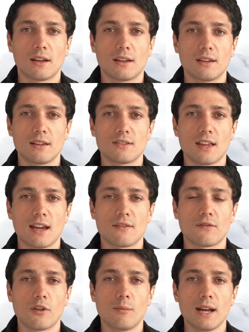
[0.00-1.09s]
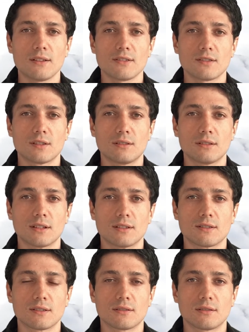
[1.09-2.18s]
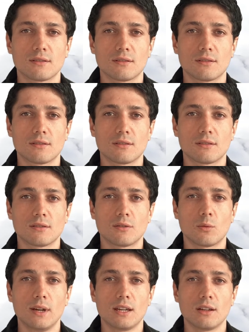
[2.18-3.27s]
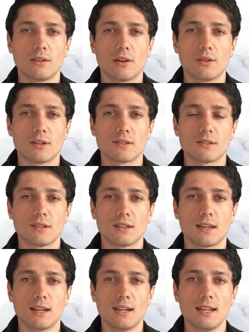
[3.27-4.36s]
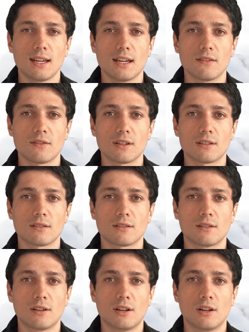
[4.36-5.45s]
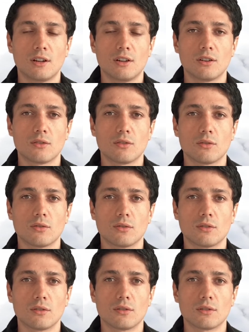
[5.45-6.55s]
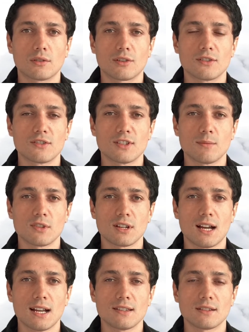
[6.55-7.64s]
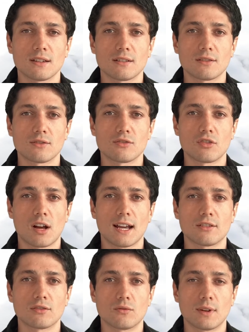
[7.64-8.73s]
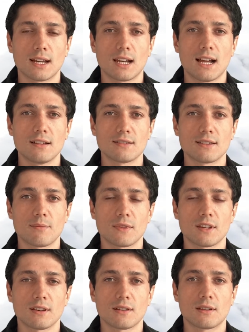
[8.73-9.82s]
is that from our stillness, we can notice any effort or conceptualizing, trying to realize something.